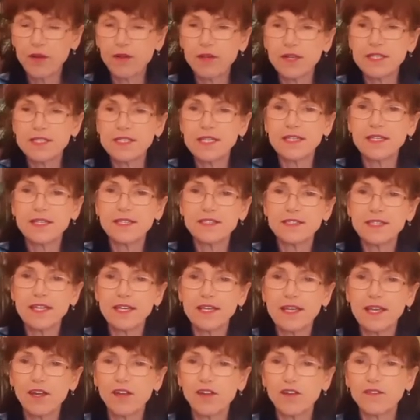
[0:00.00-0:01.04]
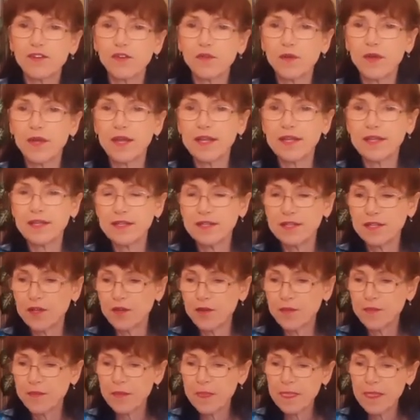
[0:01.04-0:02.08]
because I didn't take care of it right, you know.
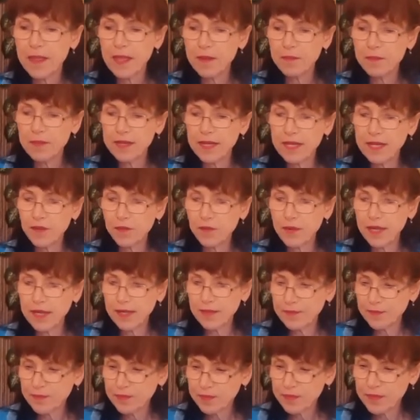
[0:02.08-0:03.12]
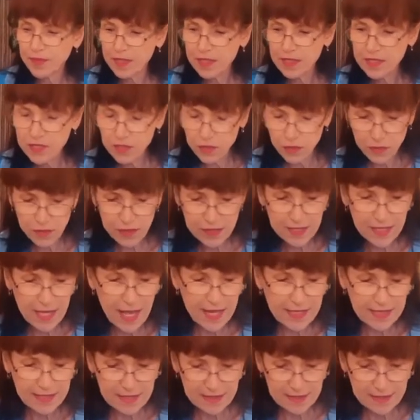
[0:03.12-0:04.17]
But anyway, so there's
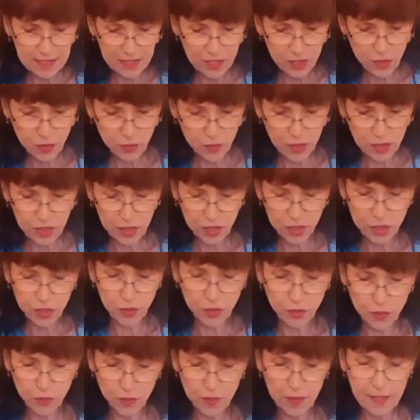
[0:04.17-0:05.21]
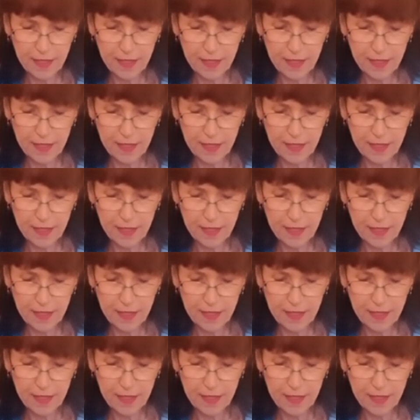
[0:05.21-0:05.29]
lots of things you can do,